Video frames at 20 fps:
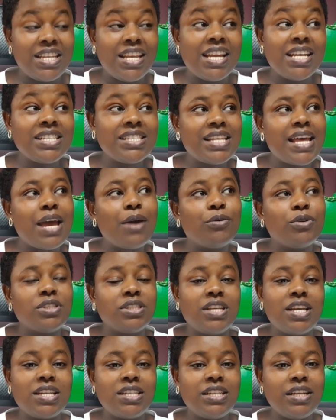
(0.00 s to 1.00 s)
Yes, I
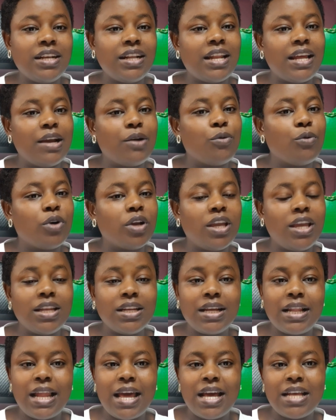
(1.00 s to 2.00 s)
was getting like
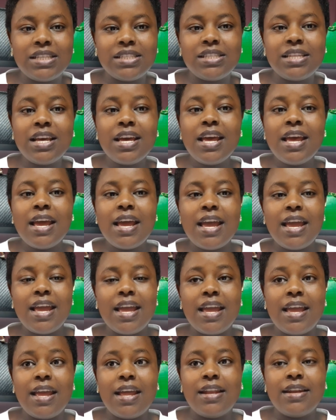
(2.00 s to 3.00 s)
walk-in clients
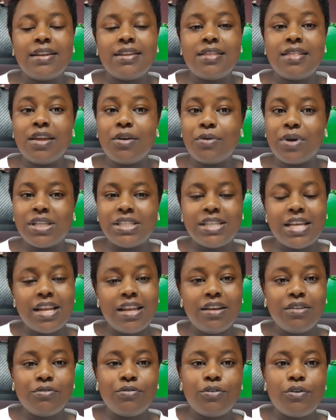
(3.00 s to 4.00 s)
and they were
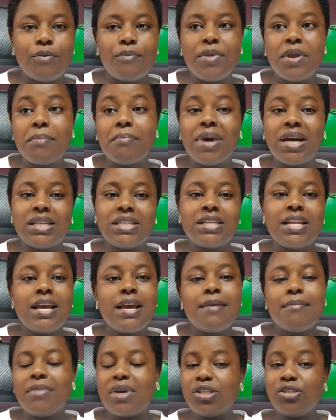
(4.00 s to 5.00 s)
selling for me, but
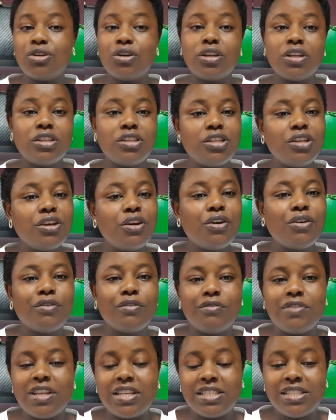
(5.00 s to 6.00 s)
majority
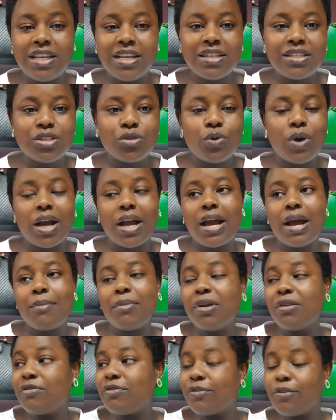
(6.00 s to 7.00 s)
of the sales were
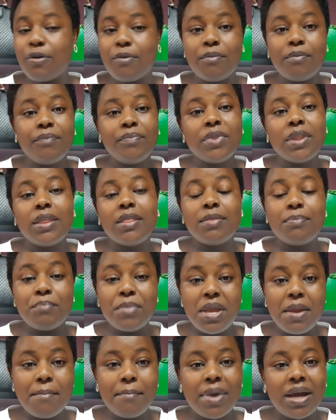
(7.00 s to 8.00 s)
coming from
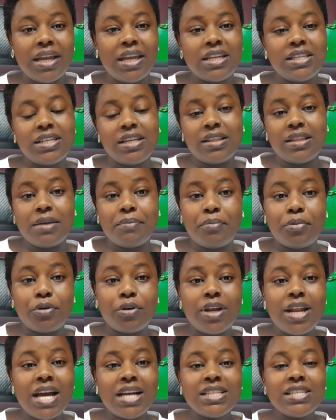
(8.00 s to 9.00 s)
me marketing the
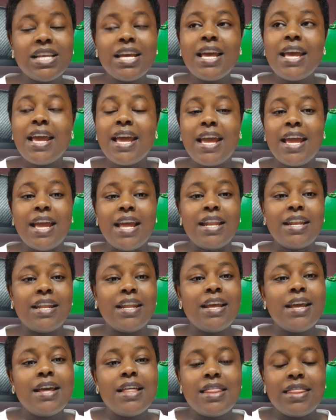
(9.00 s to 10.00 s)
products, and
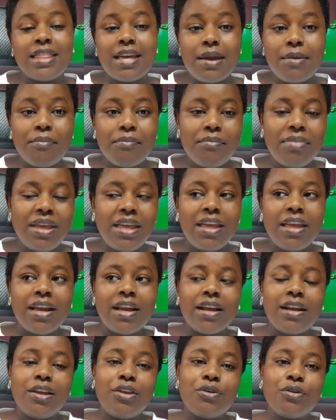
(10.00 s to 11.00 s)
them
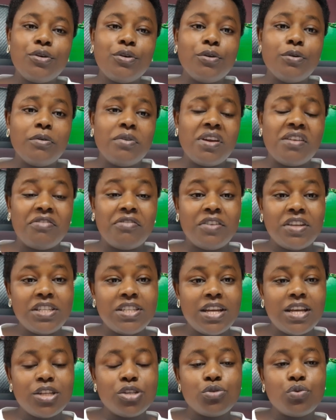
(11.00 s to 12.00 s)
being, you know,
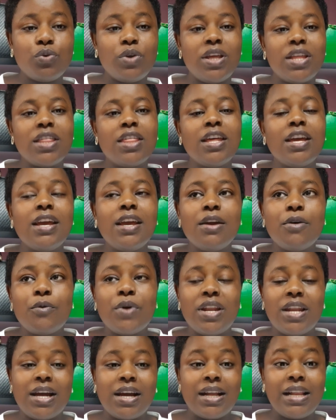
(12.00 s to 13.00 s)
efficient with,
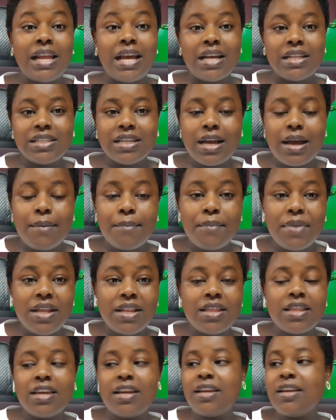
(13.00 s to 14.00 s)
when a clients come
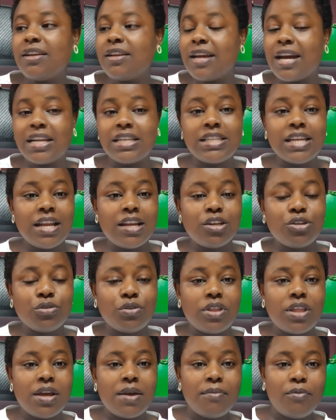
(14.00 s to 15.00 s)
in, they attend
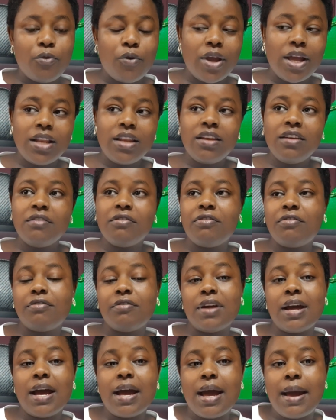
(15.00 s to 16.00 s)
to them well.
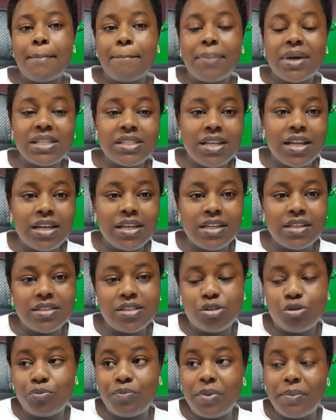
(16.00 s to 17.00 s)
If a parcel
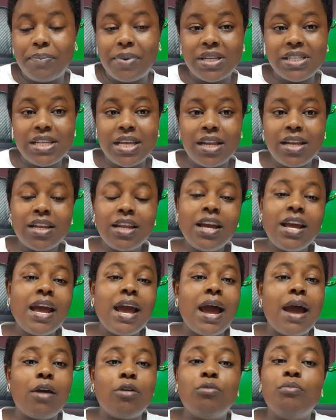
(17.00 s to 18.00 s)
needs to be parceled,
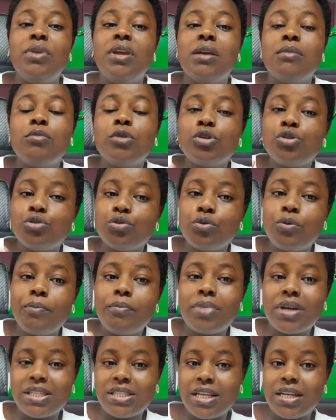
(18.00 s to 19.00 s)
I'll be able to
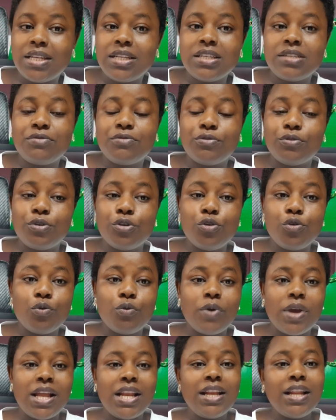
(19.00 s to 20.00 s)
parcel it for you
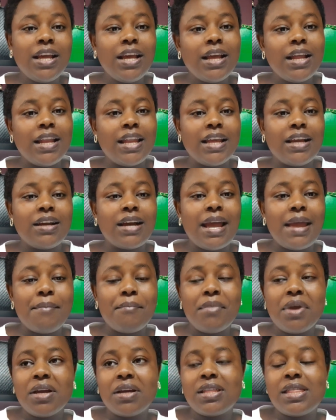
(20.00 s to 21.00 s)
well. Like, I
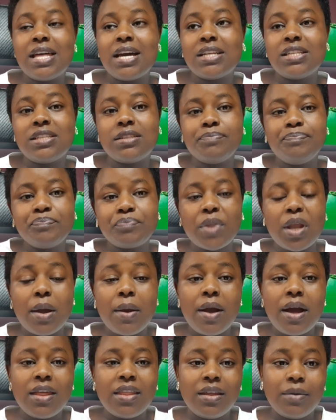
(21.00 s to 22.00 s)
make that
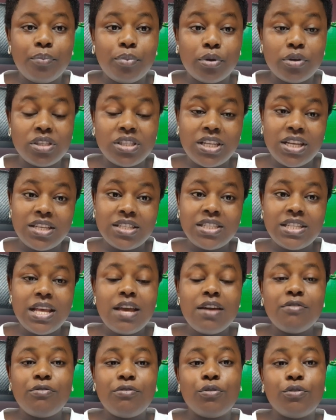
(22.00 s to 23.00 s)
other process
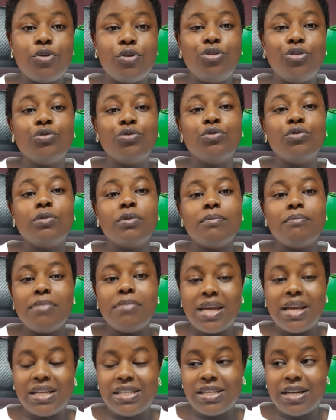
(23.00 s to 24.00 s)
for you
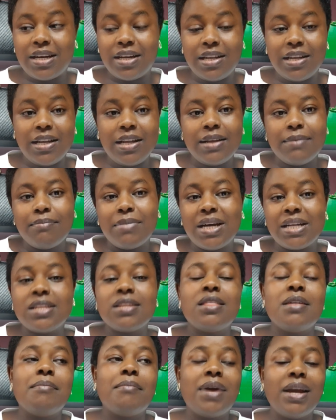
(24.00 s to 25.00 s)
better,
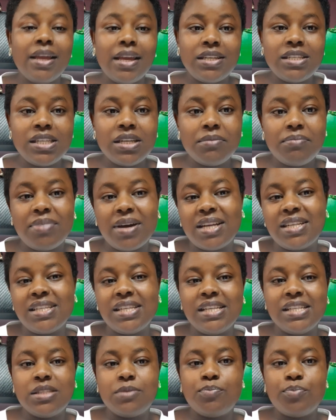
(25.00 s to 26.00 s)
but the marketing
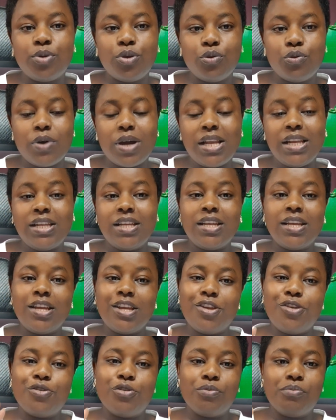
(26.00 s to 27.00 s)
part is purely
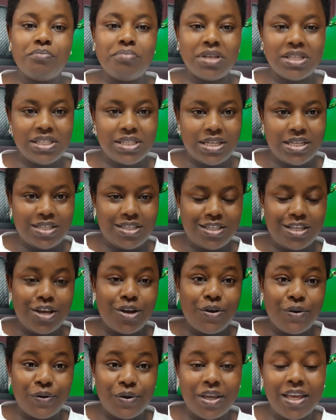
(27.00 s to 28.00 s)
your business.
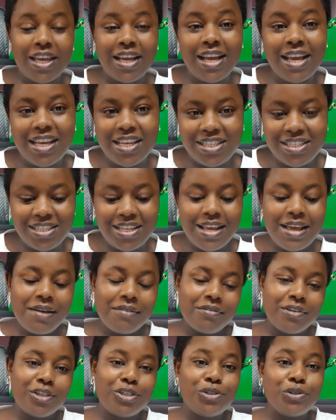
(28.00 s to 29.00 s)
Okay guys,
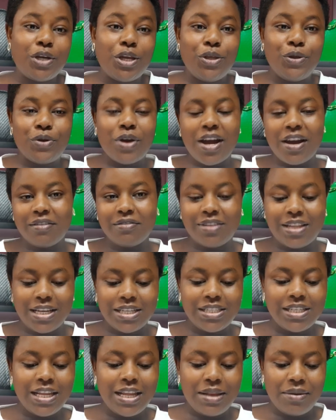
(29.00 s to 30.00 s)
make sure you have
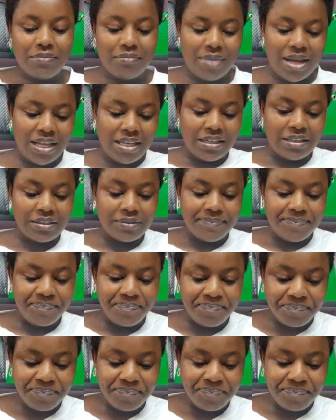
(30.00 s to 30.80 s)
that in mind.